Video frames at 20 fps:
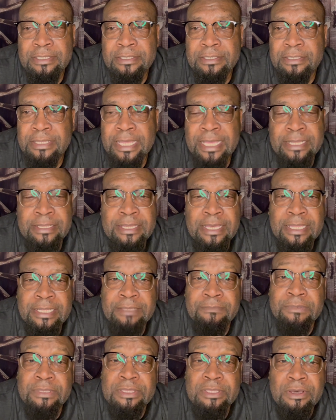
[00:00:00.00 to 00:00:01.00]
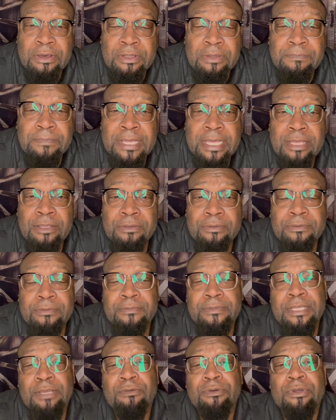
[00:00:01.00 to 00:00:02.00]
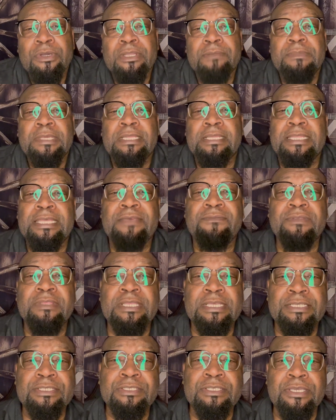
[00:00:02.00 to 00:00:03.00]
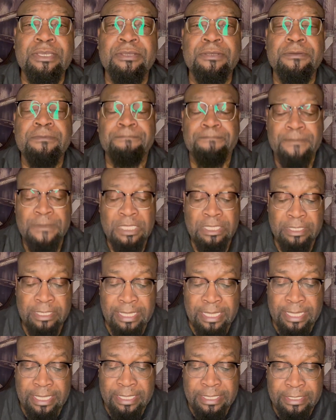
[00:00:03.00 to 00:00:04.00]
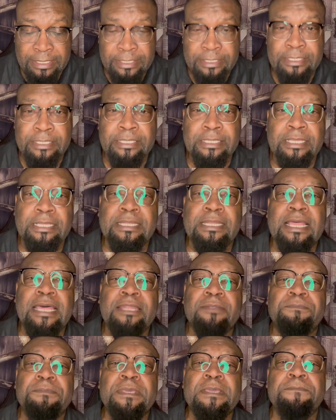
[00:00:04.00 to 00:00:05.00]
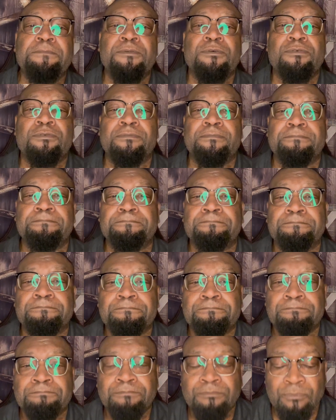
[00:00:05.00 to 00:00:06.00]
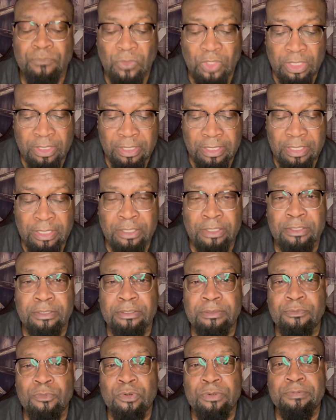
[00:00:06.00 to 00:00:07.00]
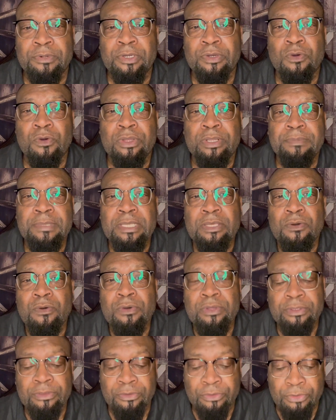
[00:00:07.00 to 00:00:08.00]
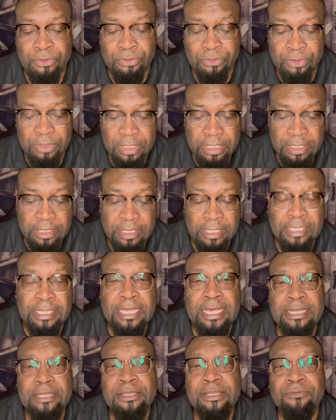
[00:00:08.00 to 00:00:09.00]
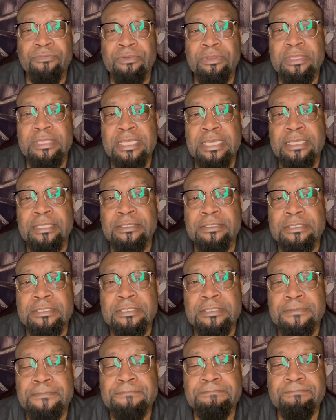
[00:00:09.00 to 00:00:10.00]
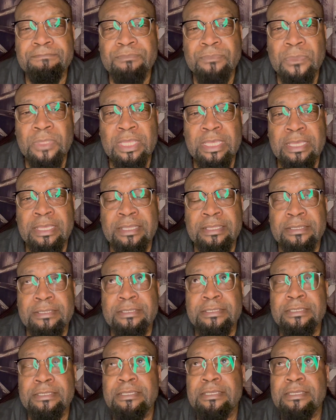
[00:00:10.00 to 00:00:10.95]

had not even thought about that were going to be leaving this year. And a lot of people uh, were going to be going through a lot of different things. And